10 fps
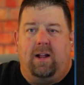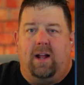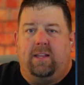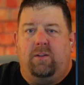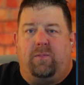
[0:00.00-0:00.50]

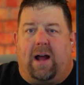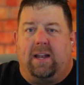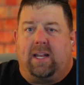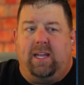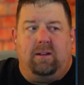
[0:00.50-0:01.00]
And then
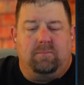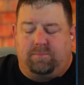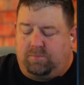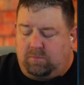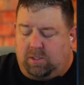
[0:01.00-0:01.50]
finally,
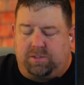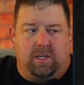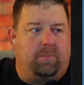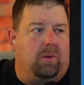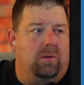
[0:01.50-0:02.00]
real
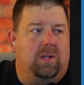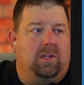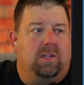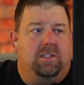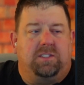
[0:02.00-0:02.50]
simple,
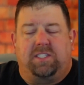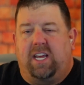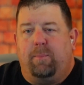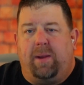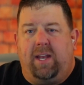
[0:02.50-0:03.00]

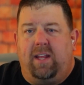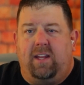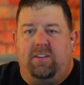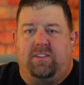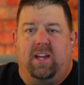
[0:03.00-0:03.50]
skip any of
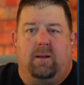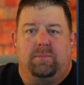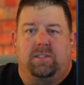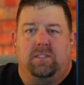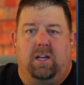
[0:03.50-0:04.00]
these
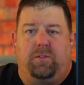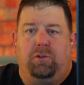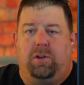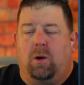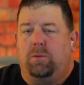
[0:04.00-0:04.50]
steps. If you
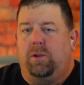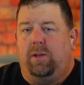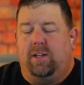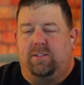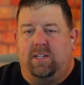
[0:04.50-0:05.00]
don't do
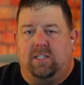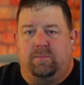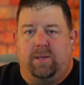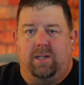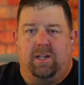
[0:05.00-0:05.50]
the
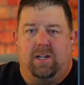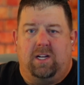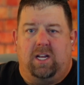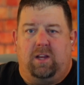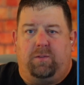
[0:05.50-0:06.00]
assessment,
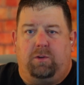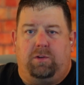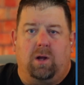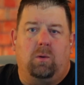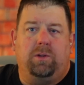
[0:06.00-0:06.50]
if you
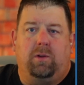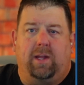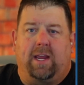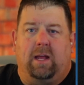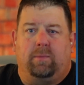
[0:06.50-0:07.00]
don't do the
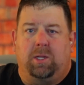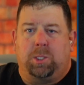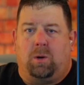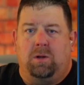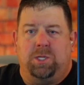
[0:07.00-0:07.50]
accountability
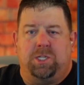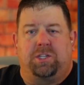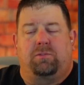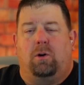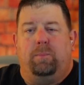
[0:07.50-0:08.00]
chart and
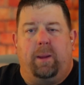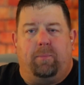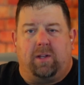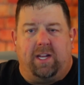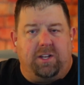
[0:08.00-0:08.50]
just throw
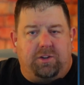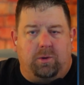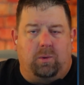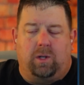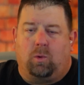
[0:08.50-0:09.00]
people
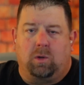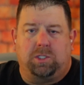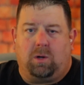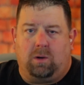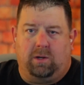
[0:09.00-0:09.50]
into an org
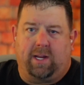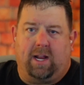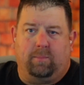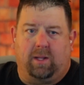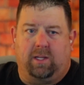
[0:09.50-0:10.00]
chart and
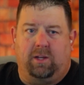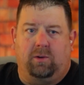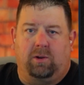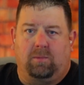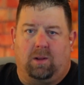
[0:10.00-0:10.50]
accountability
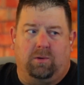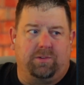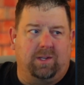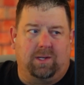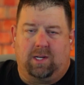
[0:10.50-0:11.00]
or their roles,
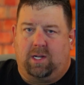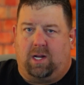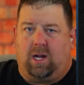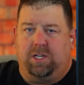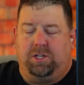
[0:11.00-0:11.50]

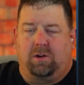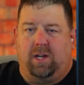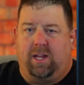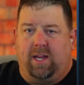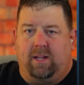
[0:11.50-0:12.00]
you're
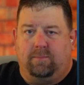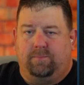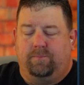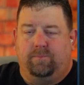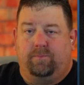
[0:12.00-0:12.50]
going to get,
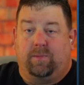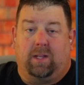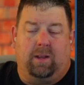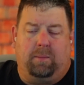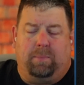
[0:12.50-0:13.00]

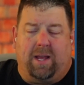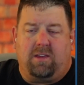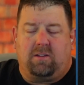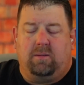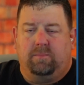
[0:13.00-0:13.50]
at
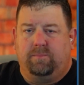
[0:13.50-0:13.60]
best,